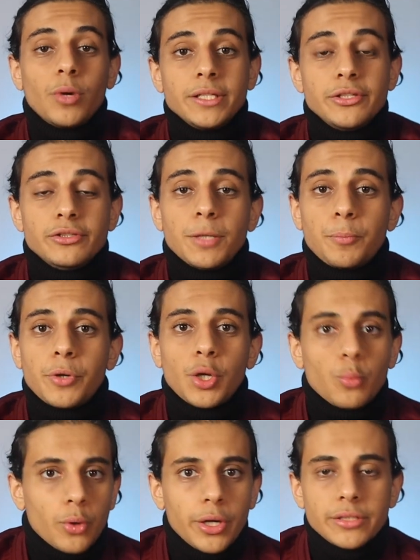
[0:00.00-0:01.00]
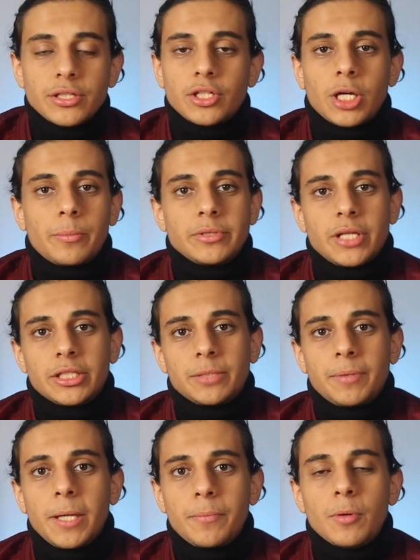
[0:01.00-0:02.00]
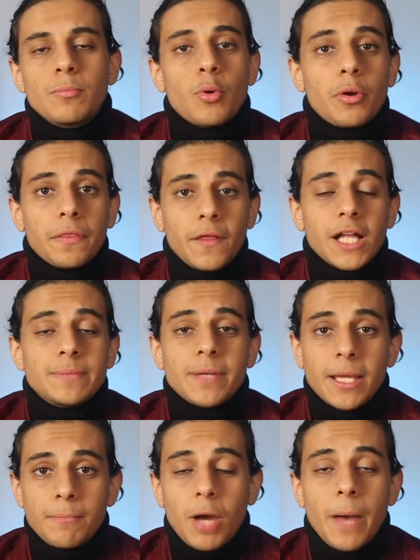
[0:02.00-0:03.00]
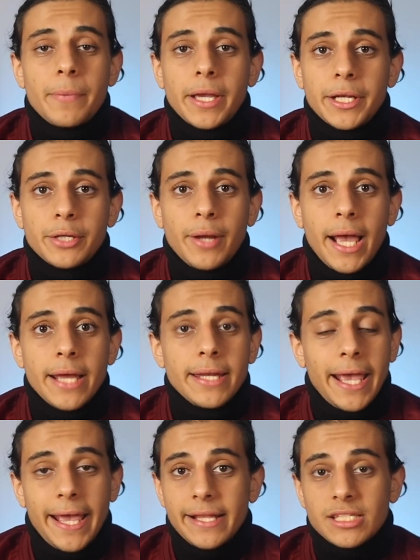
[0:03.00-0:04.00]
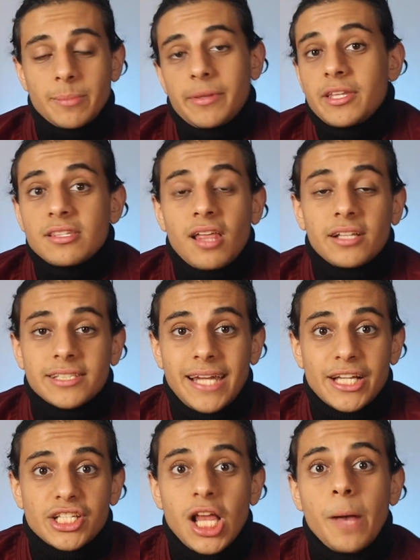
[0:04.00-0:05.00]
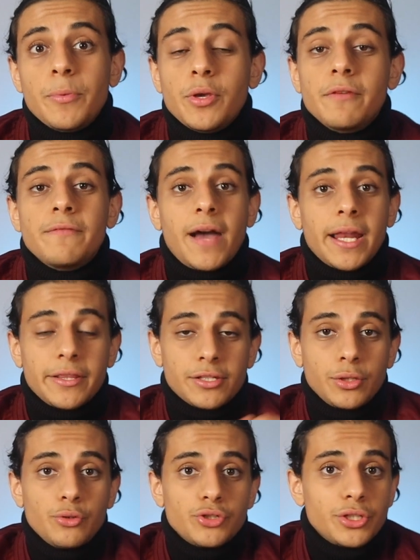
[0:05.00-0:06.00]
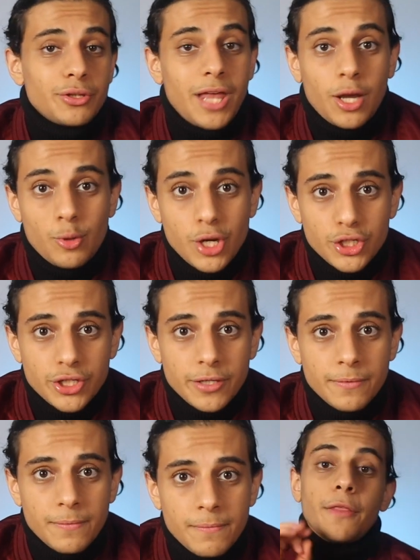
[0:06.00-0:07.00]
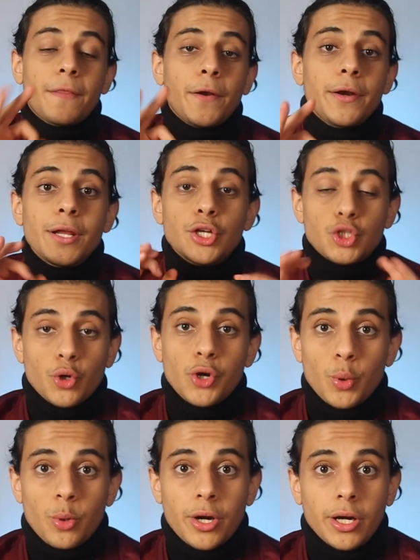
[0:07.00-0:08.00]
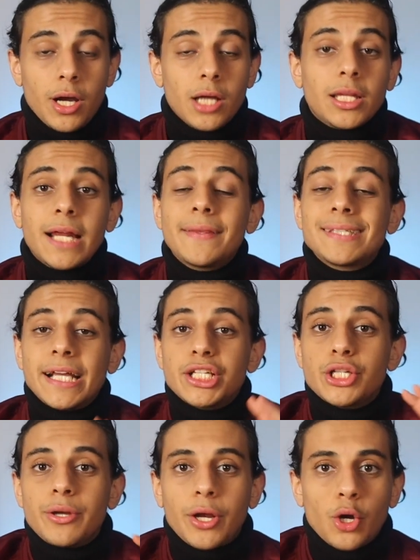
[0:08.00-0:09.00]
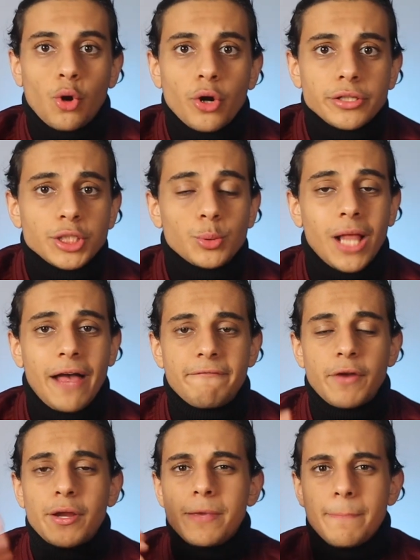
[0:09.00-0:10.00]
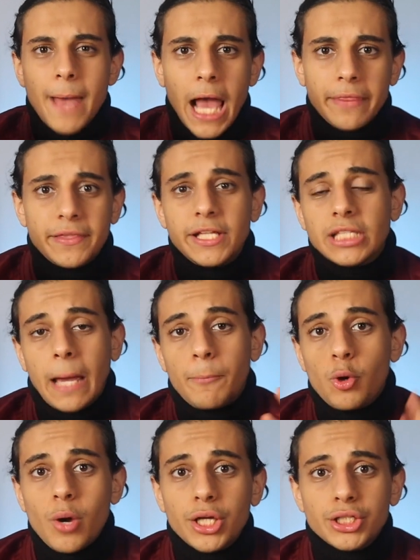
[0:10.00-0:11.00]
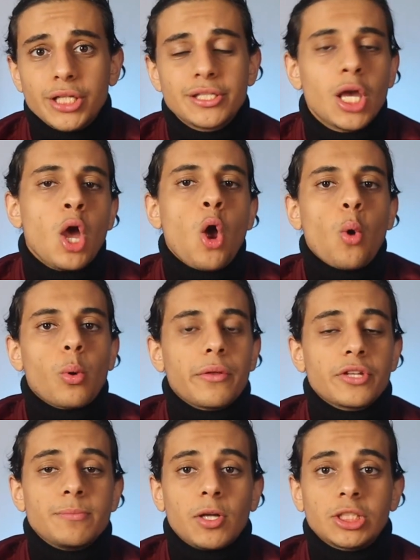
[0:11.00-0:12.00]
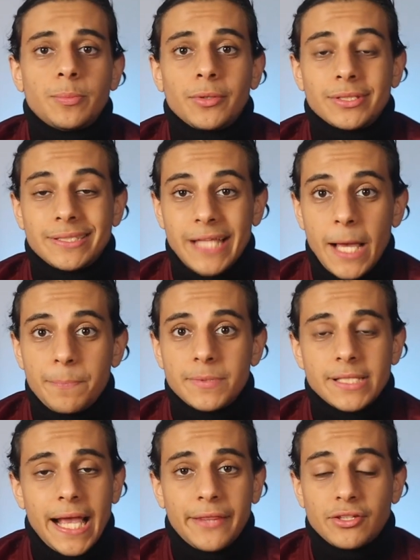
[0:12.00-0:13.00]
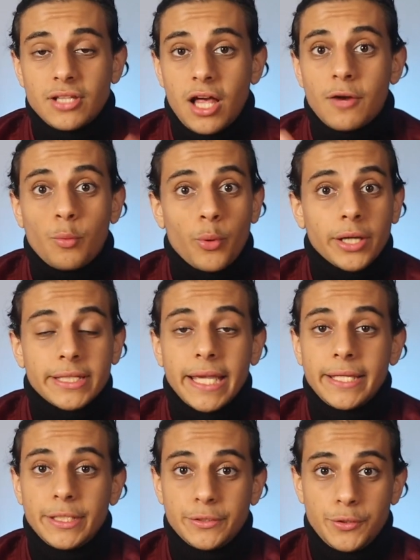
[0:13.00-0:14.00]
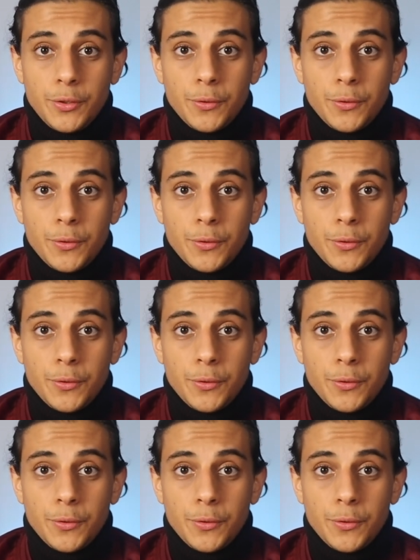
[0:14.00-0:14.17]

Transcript: Once you start putting words and numbers onto paper, more thoughts begin popping in your head, and some of these thoughts can actually help you in finding the solution to that question. Third, show your work. A lot of these engineering courses will have very mathy type questions where there's multiple steps and there's a lot of work that you need to